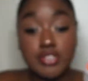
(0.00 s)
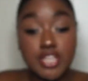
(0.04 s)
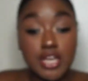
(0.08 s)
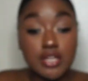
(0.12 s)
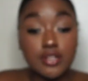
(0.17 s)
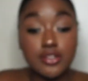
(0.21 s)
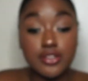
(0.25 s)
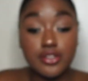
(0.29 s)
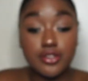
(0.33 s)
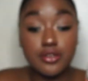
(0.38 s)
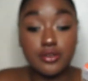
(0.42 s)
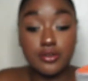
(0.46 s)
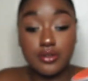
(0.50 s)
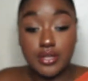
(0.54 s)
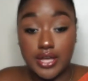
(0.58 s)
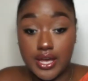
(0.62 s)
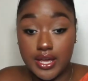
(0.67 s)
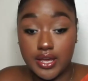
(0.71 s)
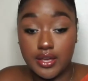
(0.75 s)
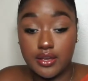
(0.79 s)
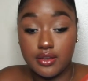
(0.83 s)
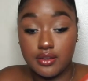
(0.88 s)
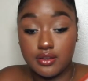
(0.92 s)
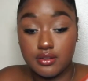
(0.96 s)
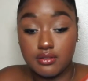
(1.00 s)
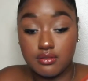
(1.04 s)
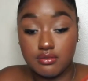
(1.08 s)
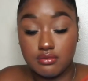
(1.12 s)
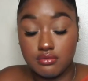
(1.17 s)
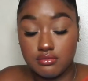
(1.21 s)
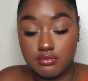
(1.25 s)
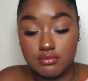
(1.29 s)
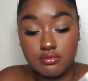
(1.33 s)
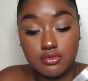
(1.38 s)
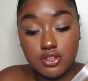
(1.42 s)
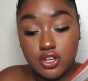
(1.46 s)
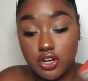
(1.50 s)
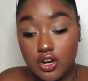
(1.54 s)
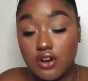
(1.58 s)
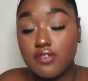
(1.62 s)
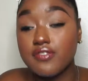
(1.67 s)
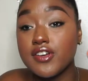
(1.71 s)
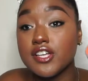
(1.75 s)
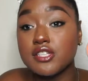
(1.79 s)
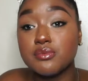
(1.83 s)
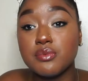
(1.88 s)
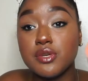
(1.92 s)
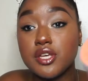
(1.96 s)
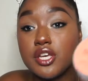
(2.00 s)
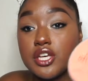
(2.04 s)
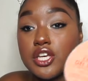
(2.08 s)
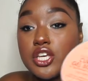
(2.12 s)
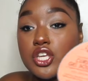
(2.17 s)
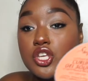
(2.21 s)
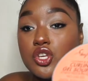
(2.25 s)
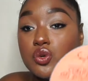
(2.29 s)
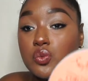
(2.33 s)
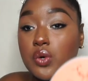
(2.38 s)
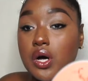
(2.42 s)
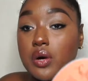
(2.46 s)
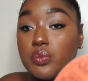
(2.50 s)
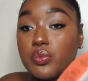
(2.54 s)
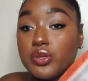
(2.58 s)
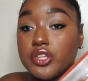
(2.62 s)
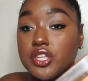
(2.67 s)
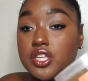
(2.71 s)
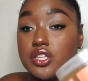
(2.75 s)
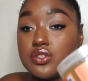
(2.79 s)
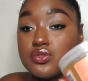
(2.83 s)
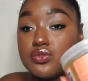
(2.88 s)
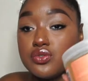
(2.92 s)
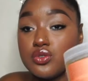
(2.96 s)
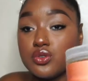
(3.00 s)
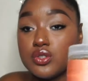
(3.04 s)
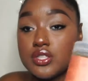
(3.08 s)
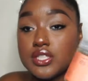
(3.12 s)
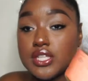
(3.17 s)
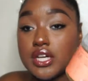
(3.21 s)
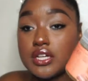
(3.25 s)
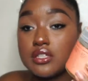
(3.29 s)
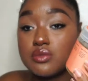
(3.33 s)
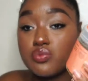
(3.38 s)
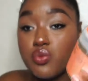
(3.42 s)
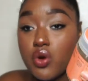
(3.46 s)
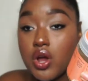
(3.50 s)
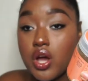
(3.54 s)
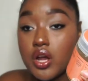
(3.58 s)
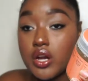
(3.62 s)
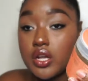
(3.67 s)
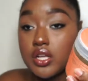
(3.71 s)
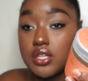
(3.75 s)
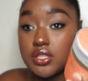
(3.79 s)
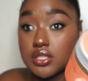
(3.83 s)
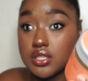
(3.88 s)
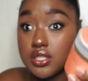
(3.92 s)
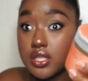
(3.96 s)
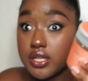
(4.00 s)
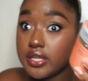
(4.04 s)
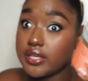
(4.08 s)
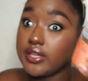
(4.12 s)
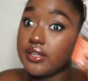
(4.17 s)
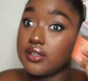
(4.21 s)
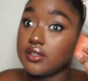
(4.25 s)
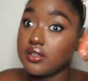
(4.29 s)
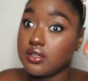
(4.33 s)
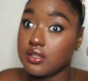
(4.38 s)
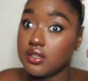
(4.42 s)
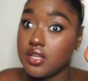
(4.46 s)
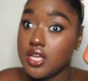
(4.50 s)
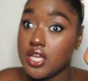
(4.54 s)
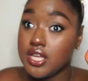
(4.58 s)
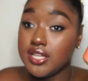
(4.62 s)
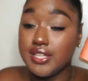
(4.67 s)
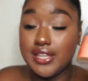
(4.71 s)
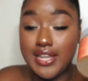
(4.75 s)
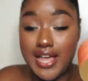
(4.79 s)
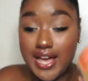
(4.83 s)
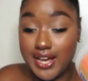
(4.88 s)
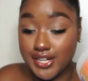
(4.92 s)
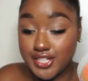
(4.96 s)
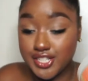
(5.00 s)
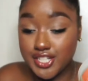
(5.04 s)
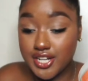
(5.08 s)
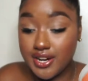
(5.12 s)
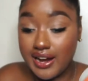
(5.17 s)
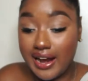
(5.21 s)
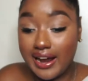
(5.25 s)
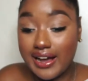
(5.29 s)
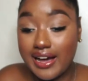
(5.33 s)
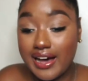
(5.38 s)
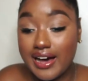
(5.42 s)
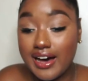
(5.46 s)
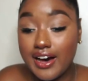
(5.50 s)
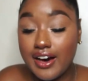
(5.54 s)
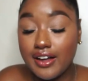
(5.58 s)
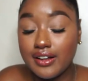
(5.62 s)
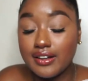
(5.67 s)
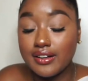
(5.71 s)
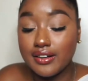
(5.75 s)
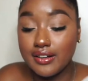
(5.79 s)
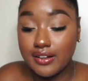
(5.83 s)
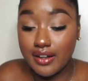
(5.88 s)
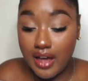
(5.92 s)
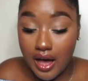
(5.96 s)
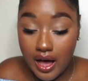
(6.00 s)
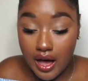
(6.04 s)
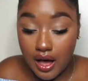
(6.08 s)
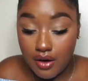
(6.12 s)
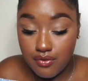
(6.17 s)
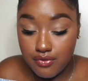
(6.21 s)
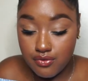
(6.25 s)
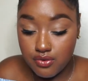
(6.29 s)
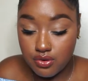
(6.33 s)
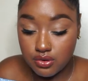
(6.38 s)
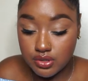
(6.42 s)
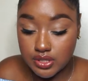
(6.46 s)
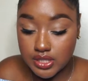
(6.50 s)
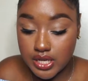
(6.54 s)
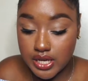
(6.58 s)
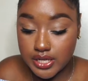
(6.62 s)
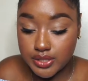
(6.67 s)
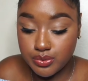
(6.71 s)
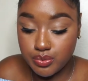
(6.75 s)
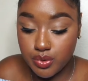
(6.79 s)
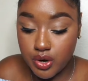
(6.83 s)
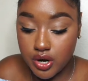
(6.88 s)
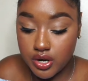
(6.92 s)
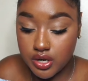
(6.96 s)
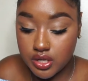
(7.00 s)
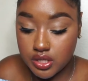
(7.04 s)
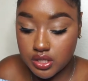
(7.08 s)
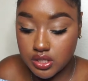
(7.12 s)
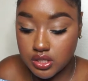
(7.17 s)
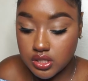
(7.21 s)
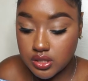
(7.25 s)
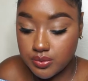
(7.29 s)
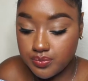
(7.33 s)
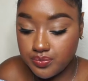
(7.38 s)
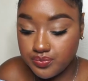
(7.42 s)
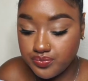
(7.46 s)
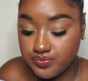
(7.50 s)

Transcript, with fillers: telling you, like, Girlfriends be hooking you up with these full-size products. Like, last year I got a lot of full-size products.